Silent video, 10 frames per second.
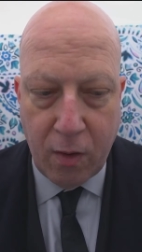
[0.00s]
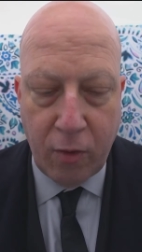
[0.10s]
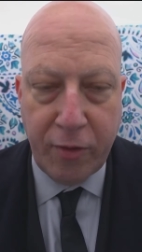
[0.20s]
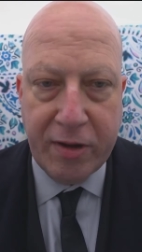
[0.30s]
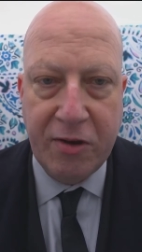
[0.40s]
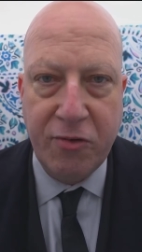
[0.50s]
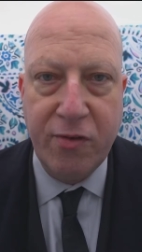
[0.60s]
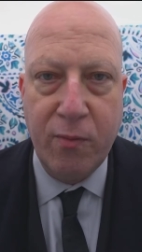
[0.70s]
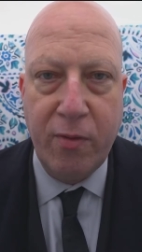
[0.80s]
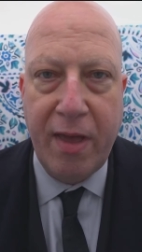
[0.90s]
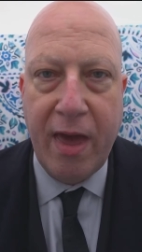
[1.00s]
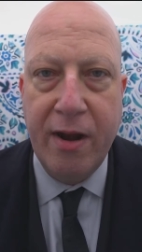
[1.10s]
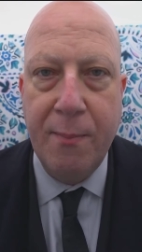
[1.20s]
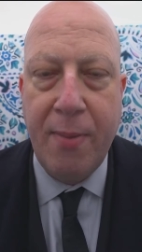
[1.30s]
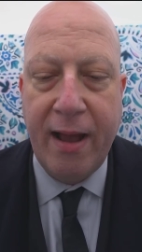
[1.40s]
Early teachers that really had
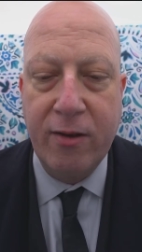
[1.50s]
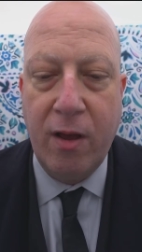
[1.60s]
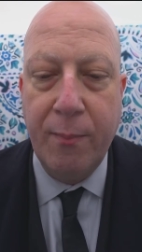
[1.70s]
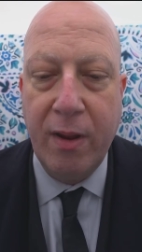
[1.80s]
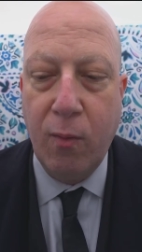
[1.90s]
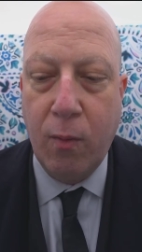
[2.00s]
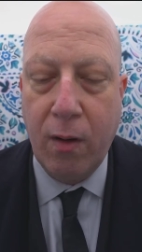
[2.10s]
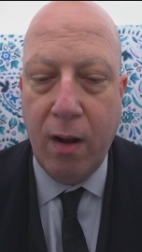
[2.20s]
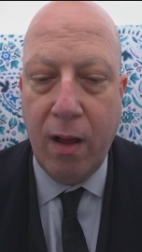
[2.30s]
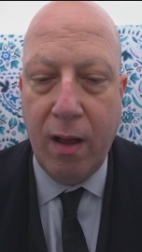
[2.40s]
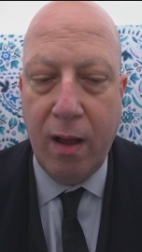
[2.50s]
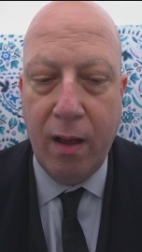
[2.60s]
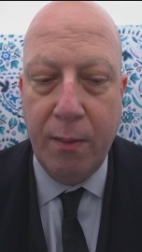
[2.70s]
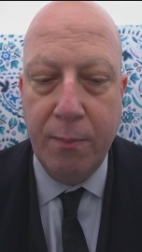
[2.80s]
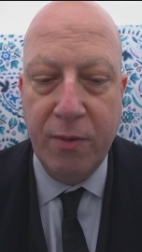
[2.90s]
an impact on me were
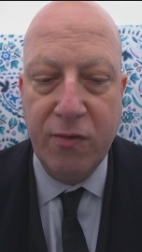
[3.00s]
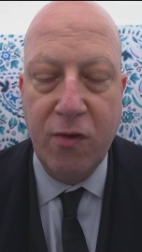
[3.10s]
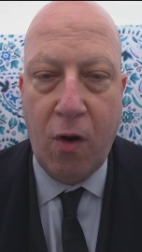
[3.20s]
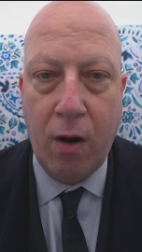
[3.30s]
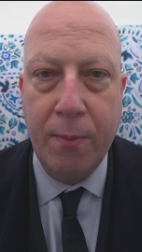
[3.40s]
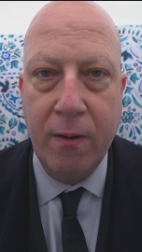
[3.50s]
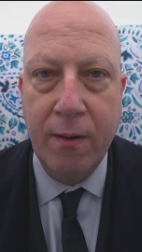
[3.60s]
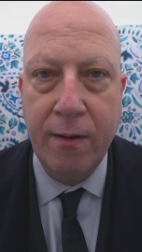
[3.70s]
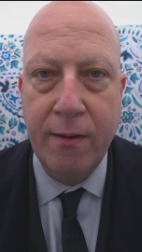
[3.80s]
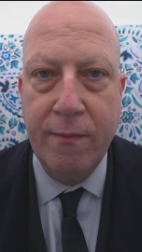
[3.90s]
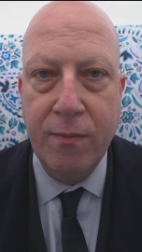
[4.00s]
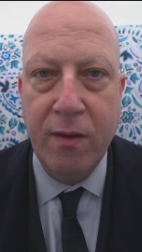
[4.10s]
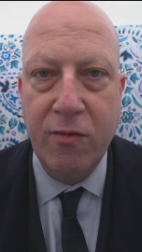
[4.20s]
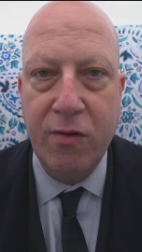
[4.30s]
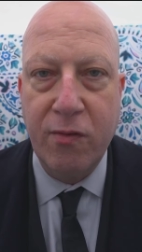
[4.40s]
Mrs. Harper.
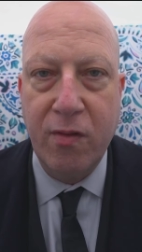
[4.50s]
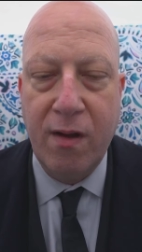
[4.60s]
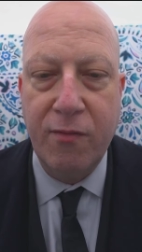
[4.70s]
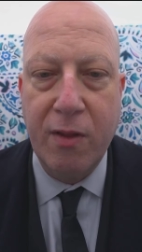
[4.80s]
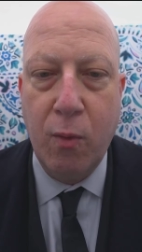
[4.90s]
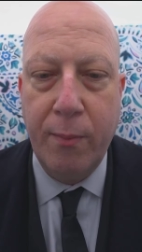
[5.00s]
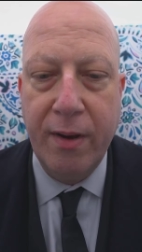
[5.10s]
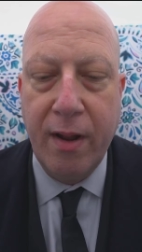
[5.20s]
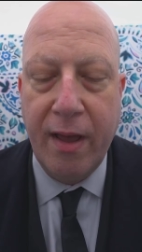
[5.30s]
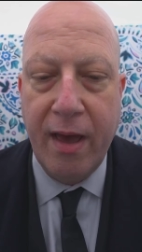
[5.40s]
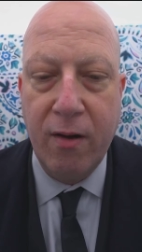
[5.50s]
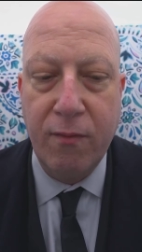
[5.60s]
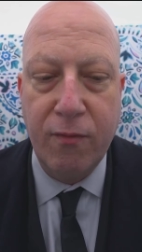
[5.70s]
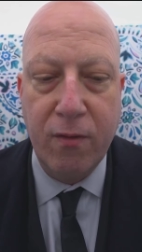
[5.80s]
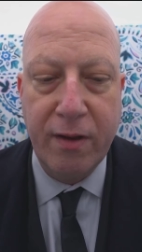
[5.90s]
She was a lovely woman, and I had
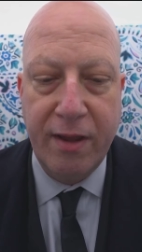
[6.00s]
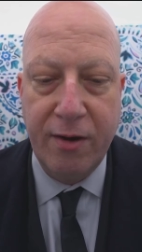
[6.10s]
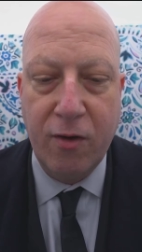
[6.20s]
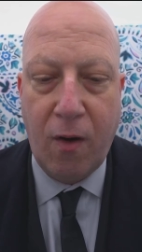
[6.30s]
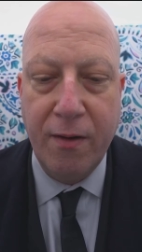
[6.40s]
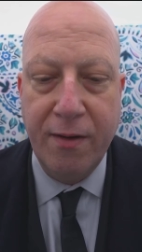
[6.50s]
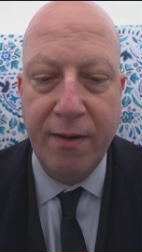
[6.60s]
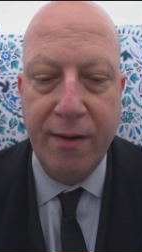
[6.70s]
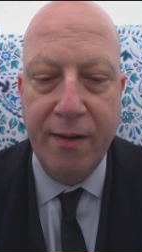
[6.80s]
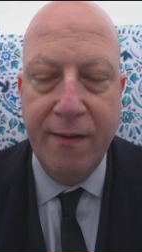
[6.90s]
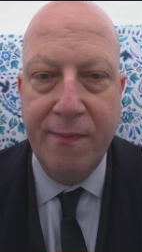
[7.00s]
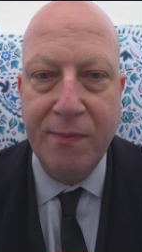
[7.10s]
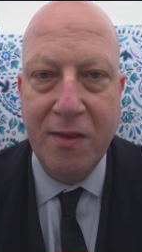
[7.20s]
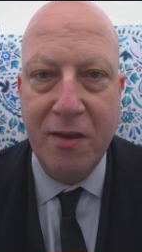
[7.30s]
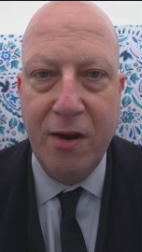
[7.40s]
her for kindergarten.
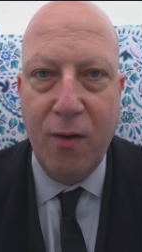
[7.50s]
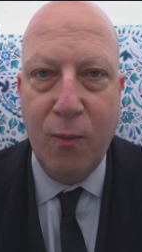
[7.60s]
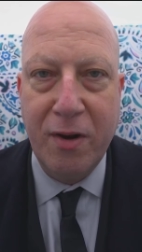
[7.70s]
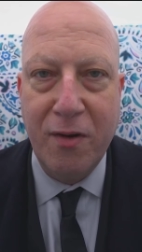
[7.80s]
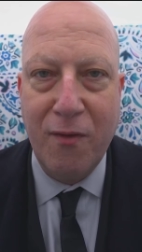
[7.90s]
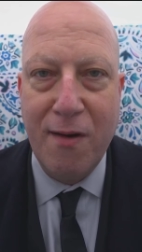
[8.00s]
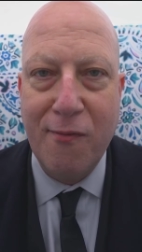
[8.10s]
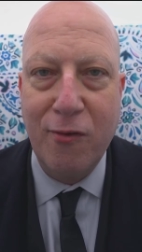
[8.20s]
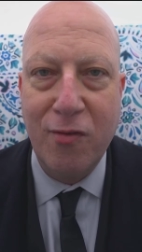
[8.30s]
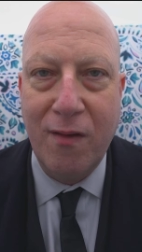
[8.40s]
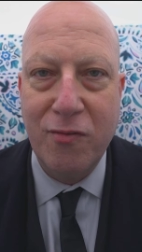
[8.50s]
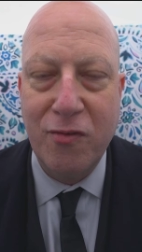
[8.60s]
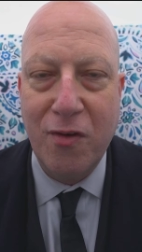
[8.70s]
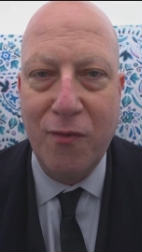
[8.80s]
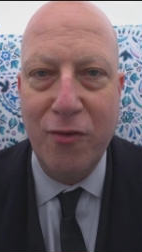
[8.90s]
You know, one of your very first loves
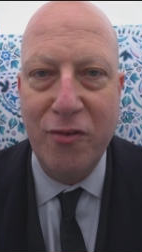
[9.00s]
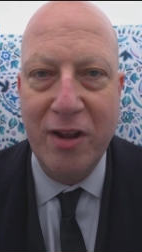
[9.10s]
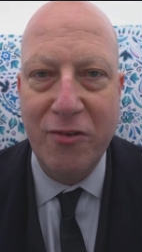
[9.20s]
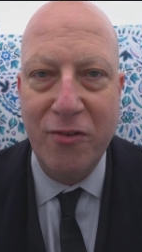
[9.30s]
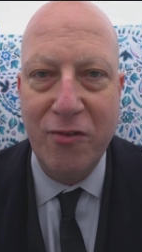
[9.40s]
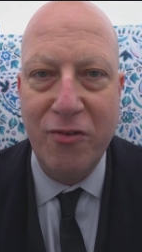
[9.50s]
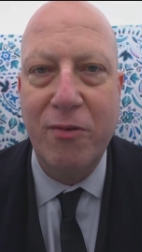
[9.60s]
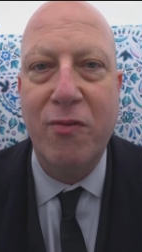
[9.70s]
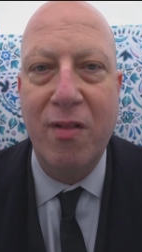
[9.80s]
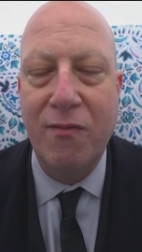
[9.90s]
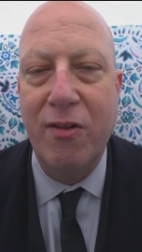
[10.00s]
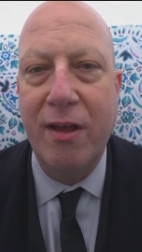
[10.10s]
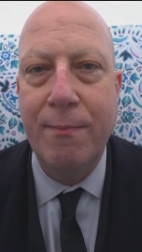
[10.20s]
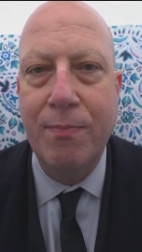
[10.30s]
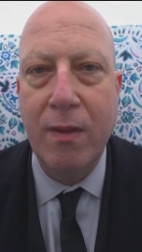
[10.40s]
is your first teachers, and she was lovely.